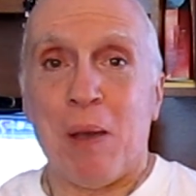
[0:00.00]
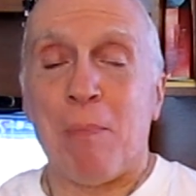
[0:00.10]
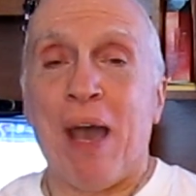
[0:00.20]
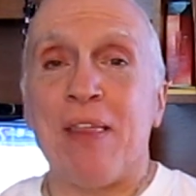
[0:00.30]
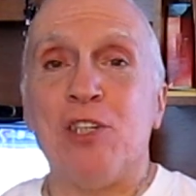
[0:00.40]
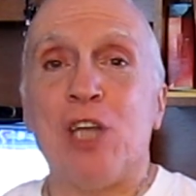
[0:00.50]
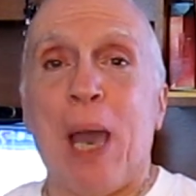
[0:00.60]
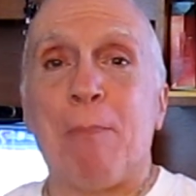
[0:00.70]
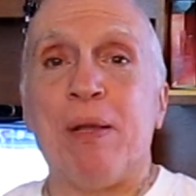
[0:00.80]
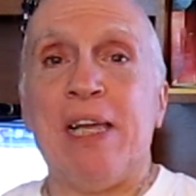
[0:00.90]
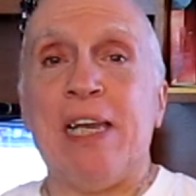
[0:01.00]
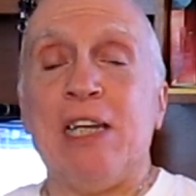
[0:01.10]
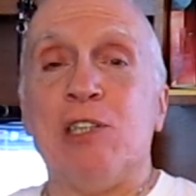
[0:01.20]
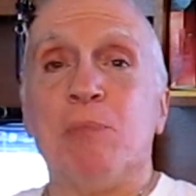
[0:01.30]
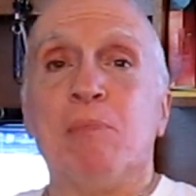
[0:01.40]
By the
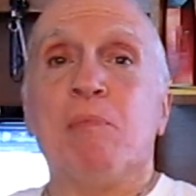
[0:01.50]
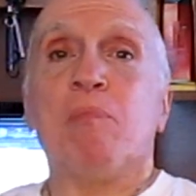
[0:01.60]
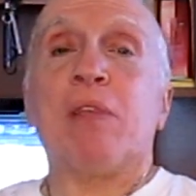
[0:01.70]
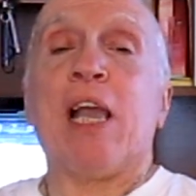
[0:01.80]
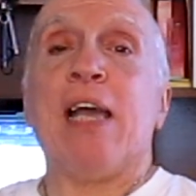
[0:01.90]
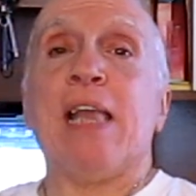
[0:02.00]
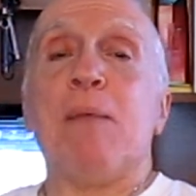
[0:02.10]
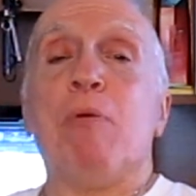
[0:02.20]
Japanese. And they